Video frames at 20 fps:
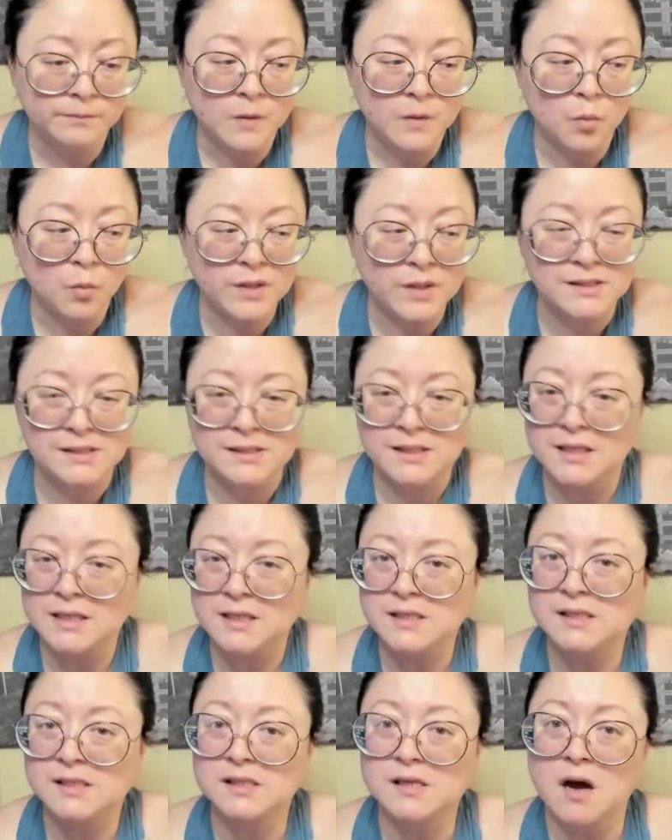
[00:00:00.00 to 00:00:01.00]

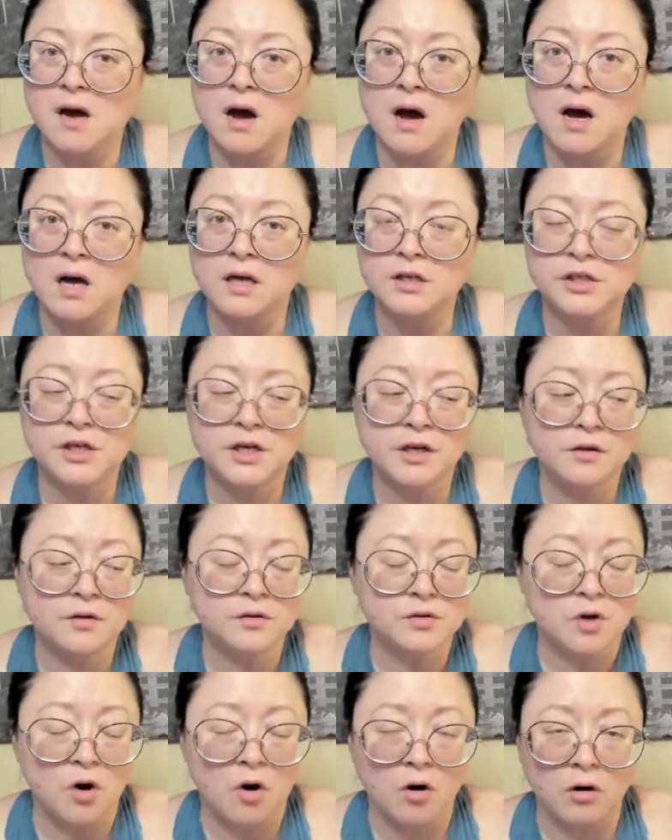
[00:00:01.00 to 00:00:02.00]
Whiskey, scotch, any of
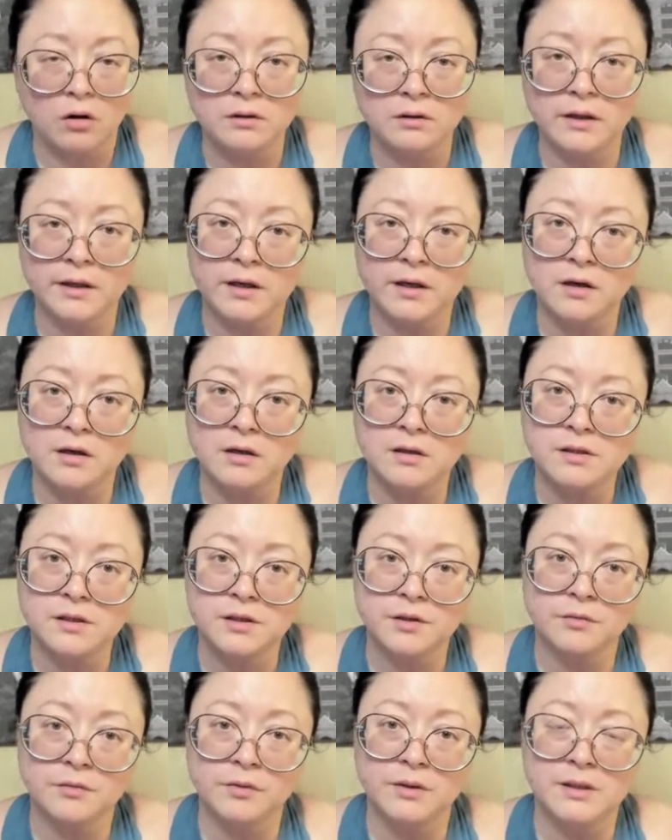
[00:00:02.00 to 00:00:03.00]
those hard liquors
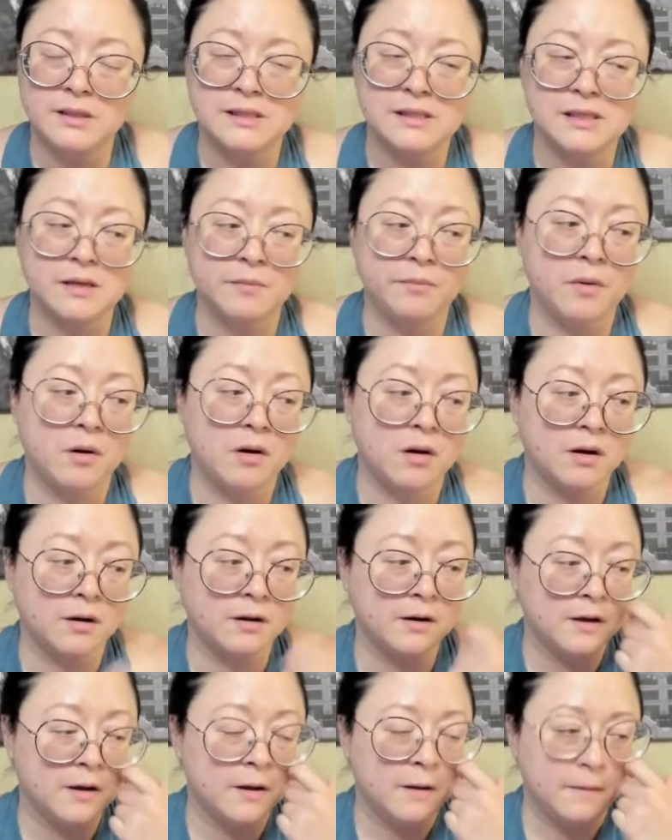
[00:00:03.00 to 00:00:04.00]
that you really sip
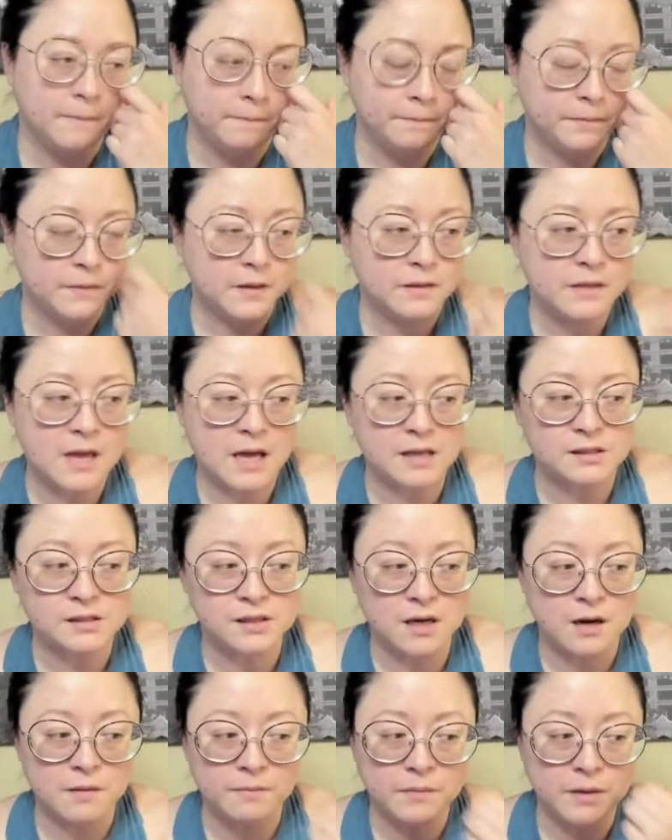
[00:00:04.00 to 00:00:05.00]
on,
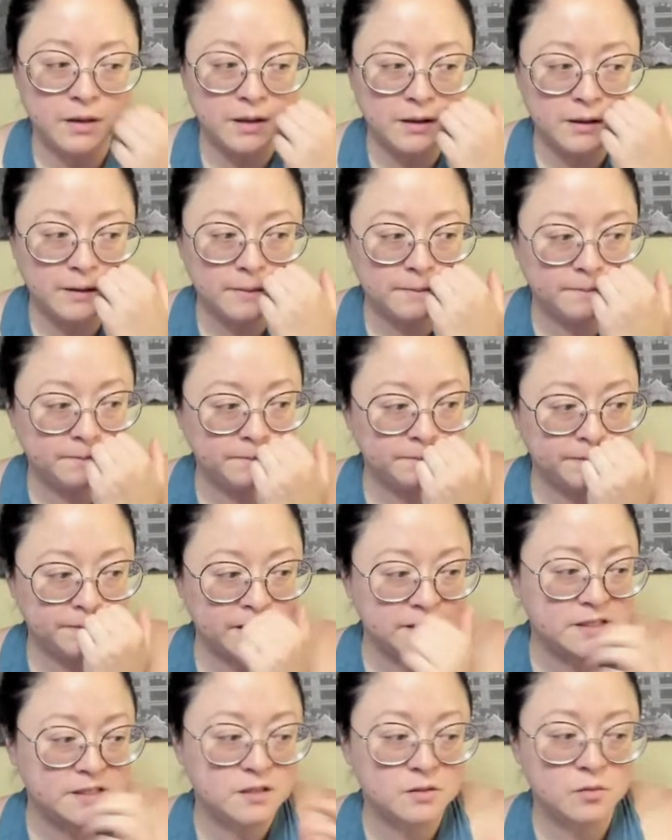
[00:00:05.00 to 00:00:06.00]

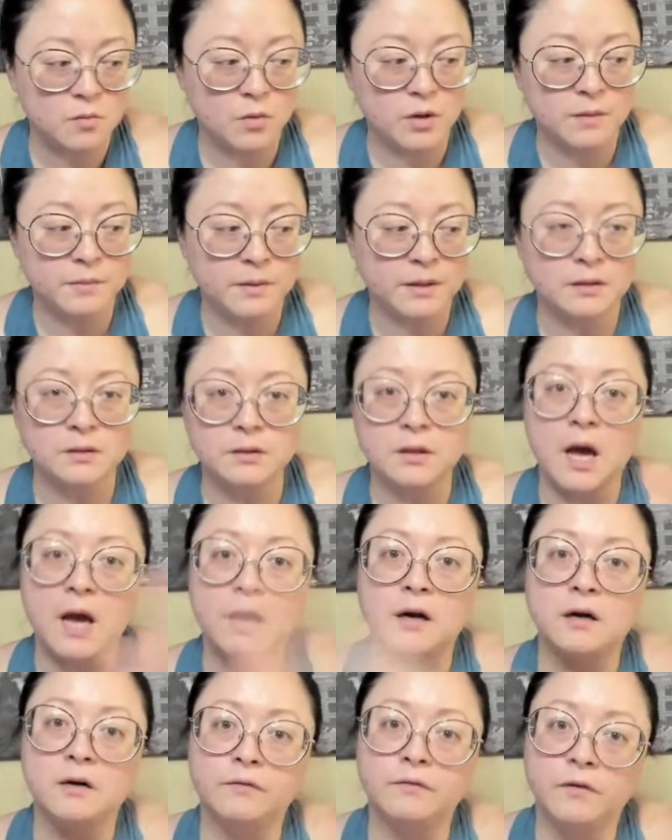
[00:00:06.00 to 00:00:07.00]
this is going to be a
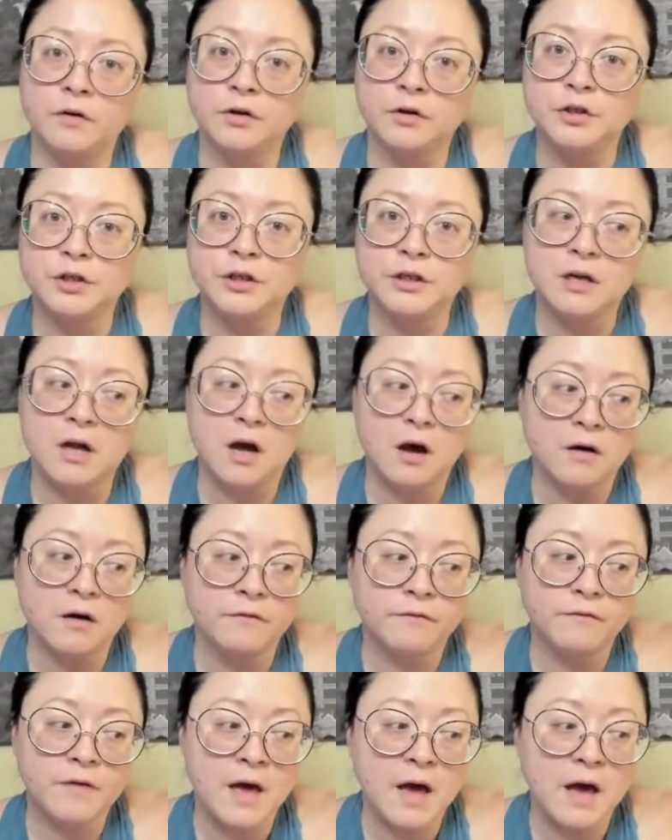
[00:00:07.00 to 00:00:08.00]
lighter version
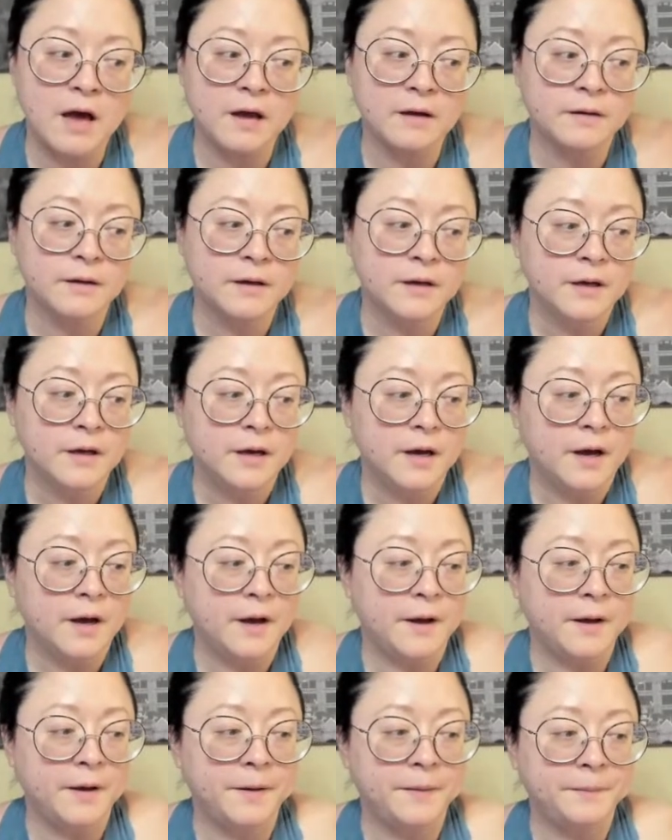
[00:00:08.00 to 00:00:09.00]
of that.
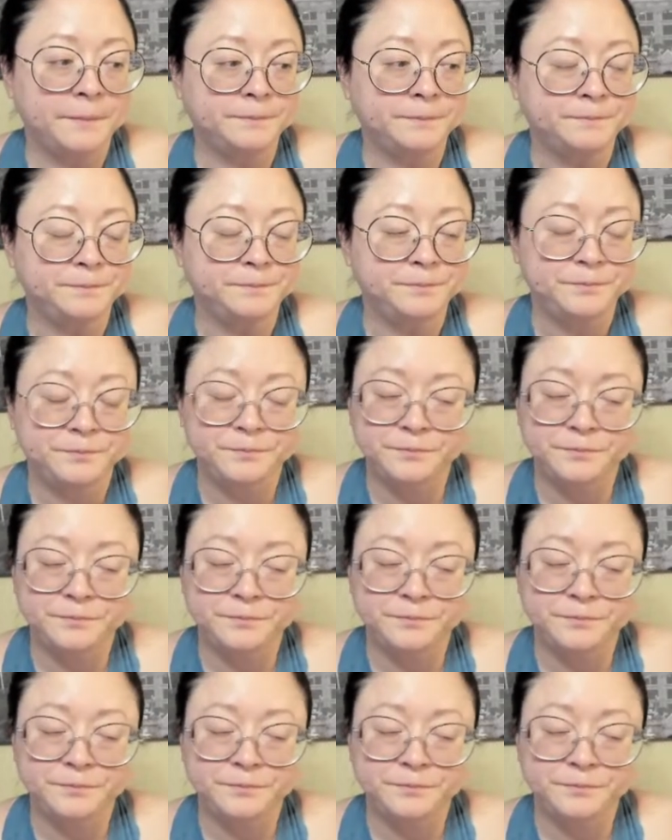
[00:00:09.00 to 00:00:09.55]
Um,